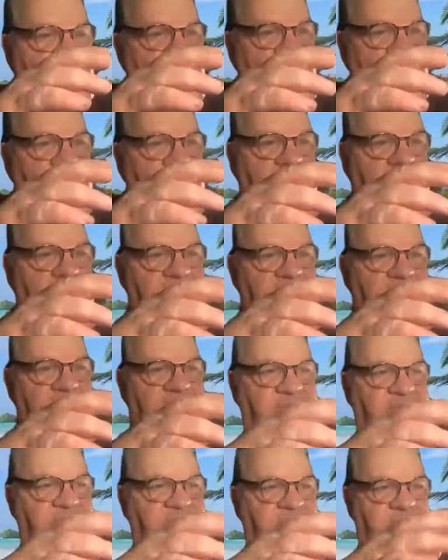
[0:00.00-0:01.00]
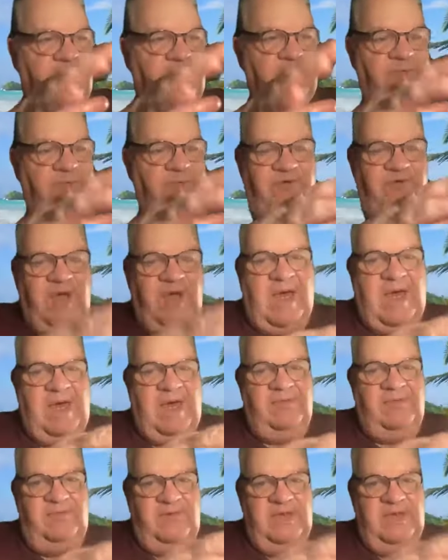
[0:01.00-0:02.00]
there's two
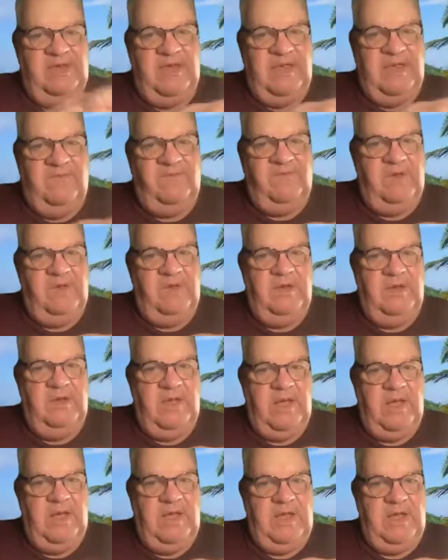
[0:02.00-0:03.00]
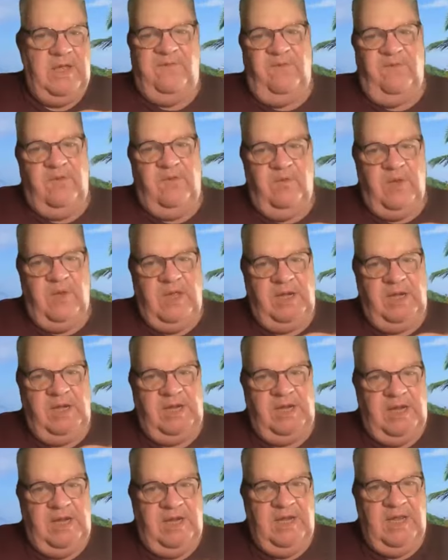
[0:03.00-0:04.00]
charts in heaven. Everyone
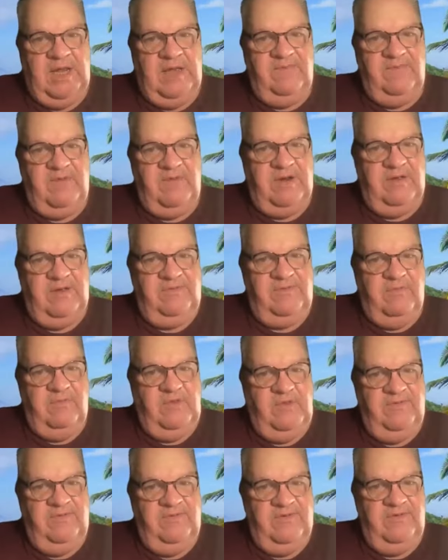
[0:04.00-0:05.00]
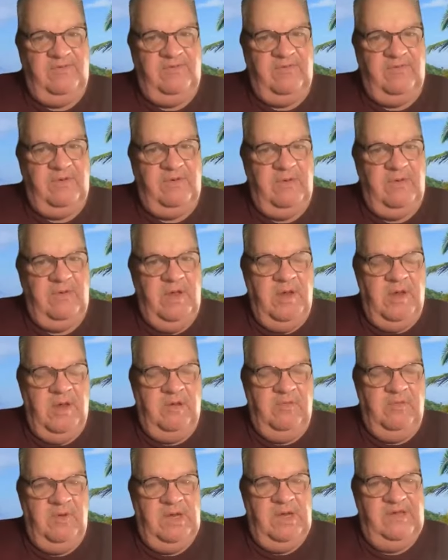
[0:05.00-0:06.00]
in heaven that's a musician
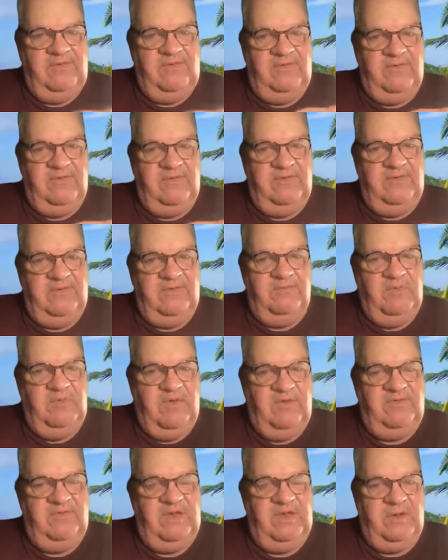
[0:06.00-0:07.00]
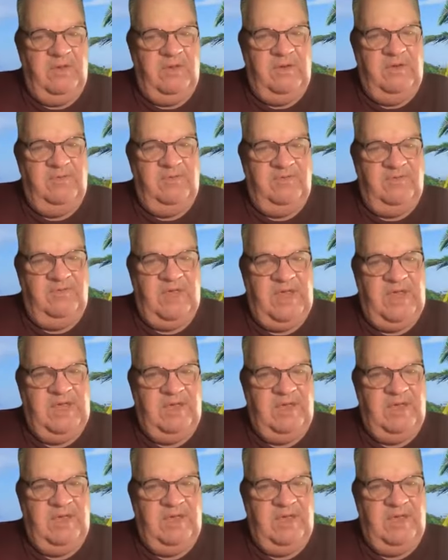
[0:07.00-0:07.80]
releases music on, say,